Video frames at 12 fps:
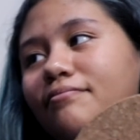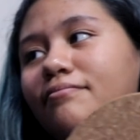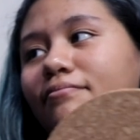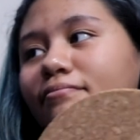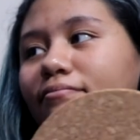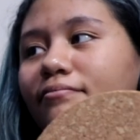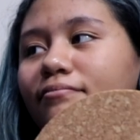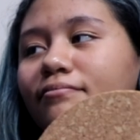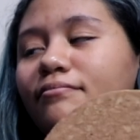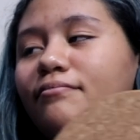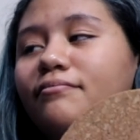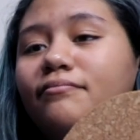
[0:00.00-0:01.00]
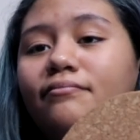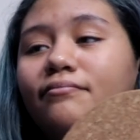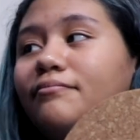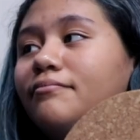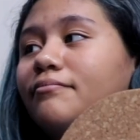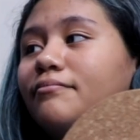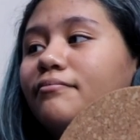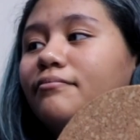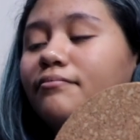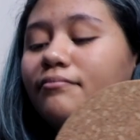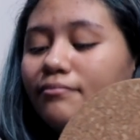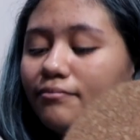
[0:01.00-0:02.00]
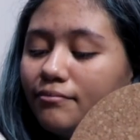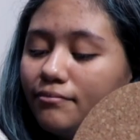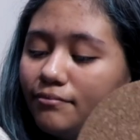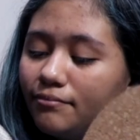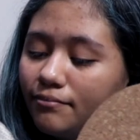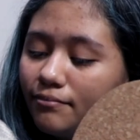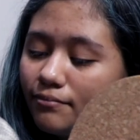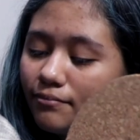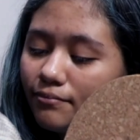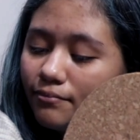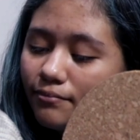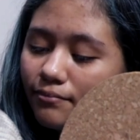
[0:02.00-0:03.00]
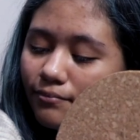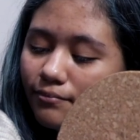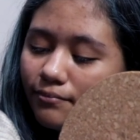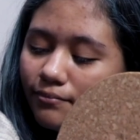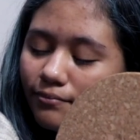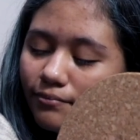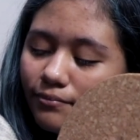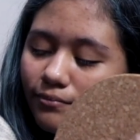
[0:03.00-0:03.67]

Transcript: (silent)